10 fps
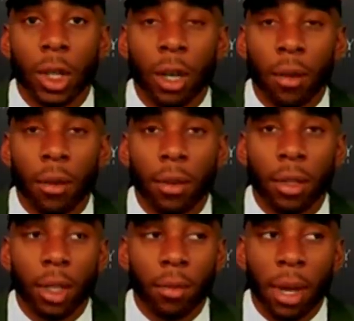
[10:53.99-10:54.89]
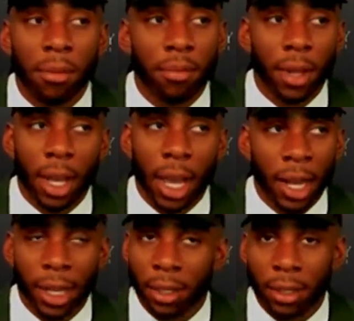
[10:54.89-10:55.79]
Uh, my,
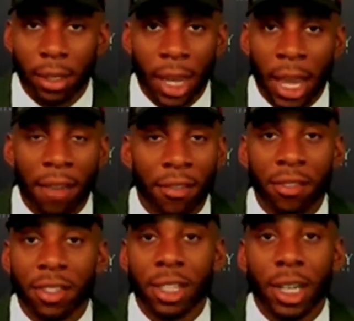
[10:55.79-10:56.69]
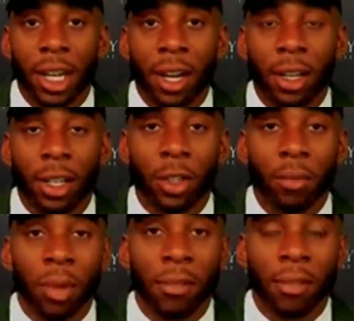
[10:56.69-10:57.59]
I, I haven't even sit down and
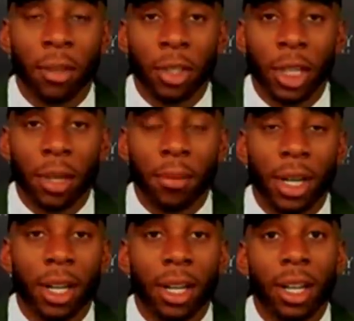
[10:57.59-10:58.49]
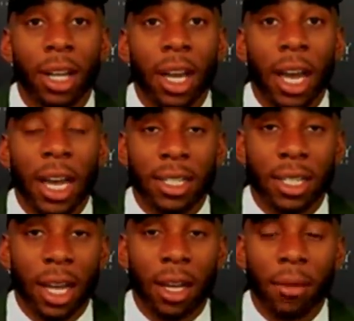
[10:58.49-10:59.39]
looked at my phone yet, but uh, I,
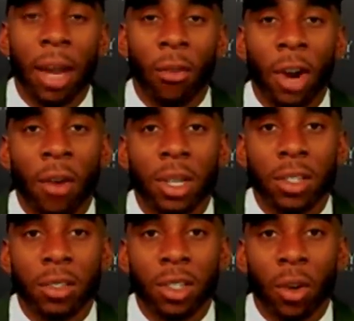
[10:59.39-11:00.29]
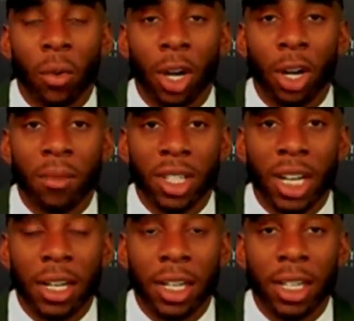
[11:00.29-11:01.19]
uh, Matt Ryan was, you know, one of the numbers
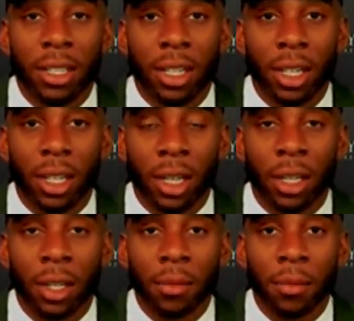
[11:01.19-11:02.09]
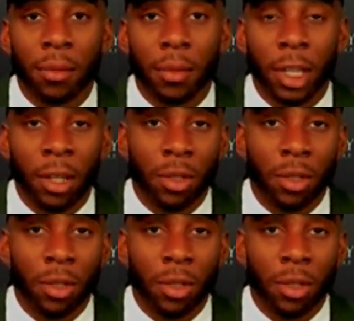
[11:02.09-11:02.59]
that I did see, and um, he